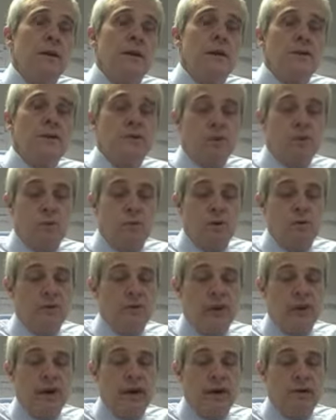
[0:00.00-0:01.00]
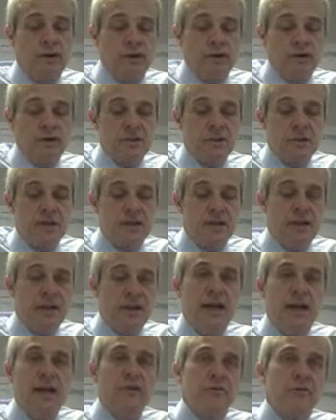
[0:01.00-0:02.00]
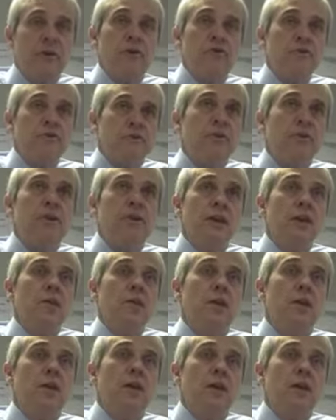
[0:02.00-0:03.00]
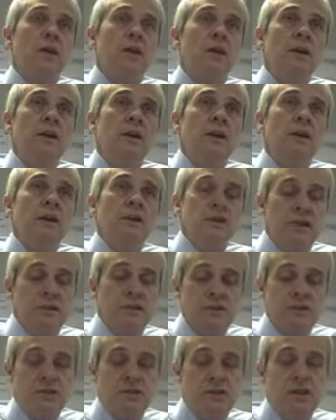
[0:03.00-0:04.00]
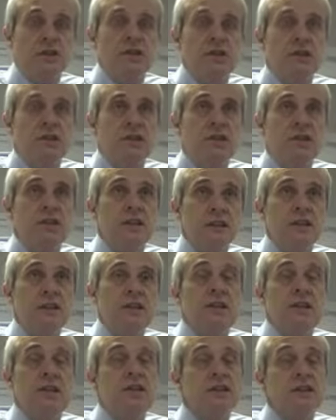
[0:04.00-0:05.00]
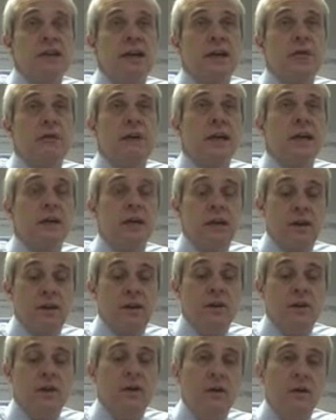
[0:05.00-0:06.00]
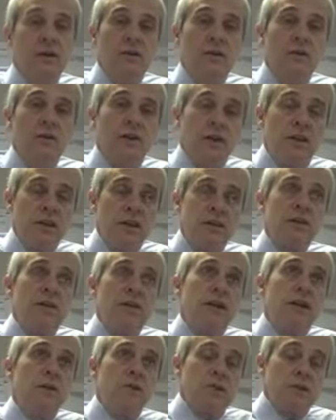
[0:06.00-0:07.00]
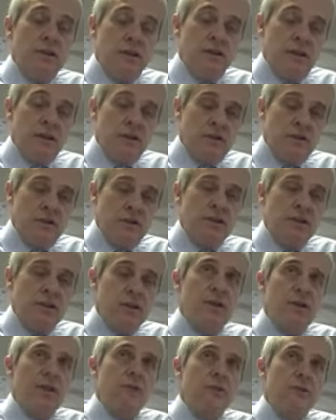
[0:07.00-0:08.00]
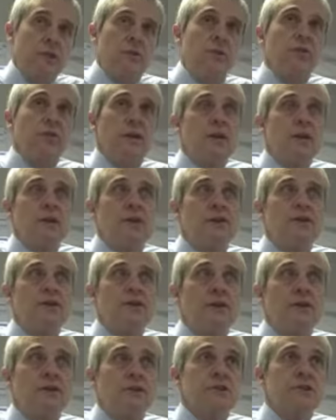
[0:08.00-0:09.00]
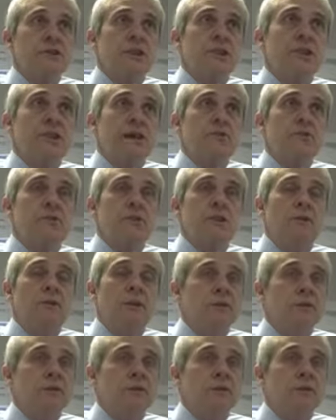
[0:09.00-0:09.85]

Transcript: So one of the areas it can't afford to fund anymore is the discount down here. The discount for the traders currently costs Sheffield City Council around